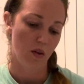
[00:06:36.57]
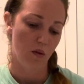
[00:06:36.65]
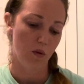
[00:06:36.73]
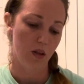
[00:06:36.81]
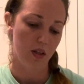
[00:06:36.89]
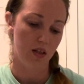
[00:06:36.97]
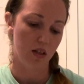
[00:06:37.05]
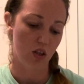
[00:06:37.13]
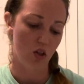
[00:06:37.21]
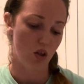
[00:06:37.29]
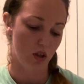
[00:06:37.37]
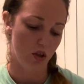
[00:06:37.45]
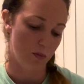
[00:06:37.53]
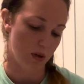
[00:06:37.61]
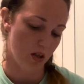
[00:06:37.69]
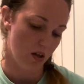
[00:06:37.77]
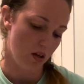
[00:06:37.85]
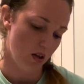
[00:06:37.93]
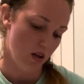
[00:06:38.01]
What is this Judgment?
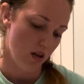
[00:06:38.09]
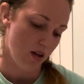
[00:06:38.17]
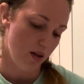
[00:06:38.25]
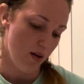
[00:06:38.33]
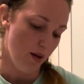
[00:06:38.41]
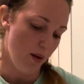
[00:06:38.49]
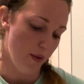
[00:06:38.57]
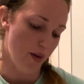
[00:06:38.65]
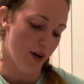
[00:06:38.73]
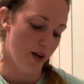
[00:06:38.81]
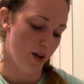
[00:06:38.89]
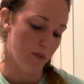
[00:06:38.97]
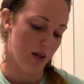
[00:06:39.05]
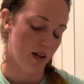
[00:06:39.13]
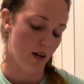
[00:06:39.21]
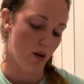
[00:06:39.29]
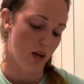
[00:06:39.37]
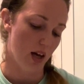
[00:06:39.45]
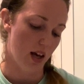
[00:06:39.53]
The Hermit.
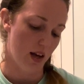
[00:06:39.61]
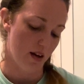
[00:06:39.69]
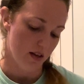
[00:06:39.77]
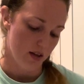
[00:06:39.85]
Okay,